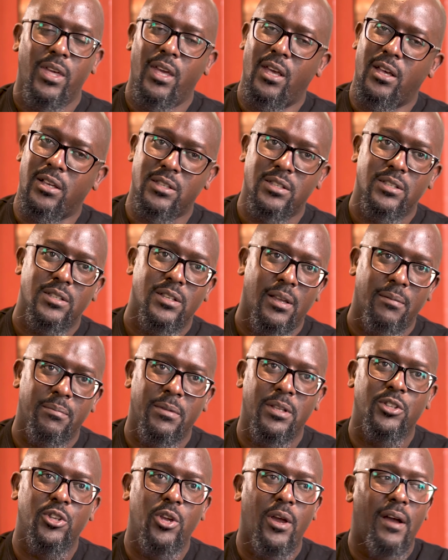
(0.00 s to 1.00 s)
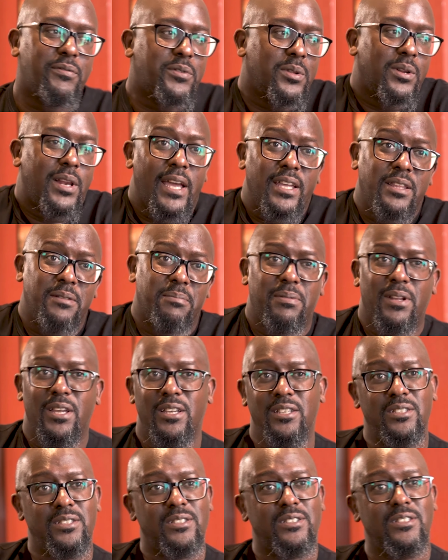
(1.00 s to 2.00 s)
Yes, I mean, you have to like the
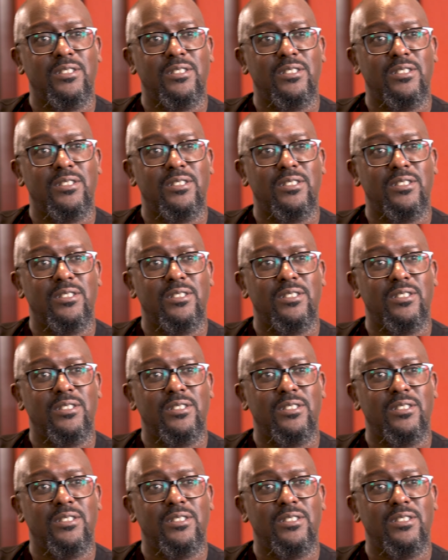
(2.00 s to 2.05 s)
place.